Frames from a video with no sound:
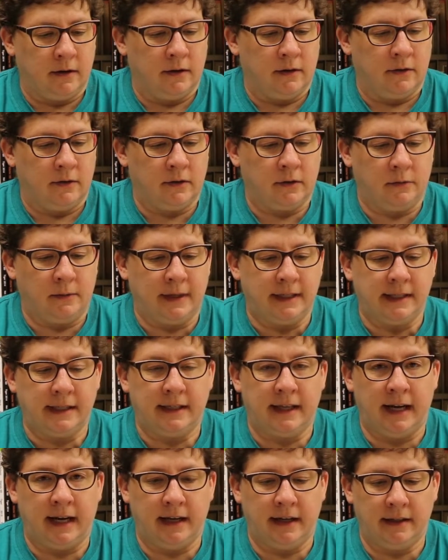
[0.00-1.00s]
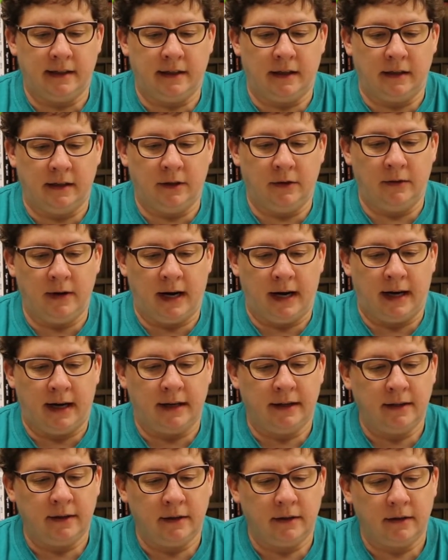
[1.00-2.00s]
So once that is glued
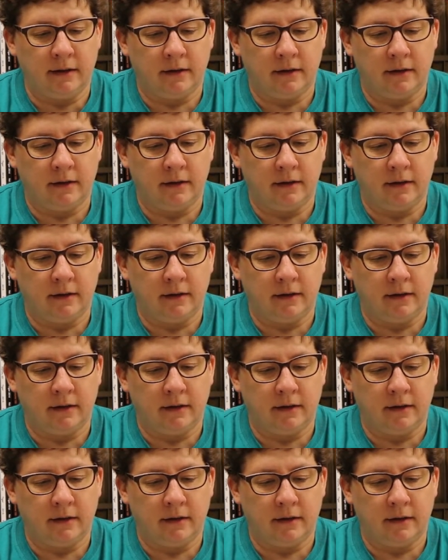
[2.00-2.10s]
on,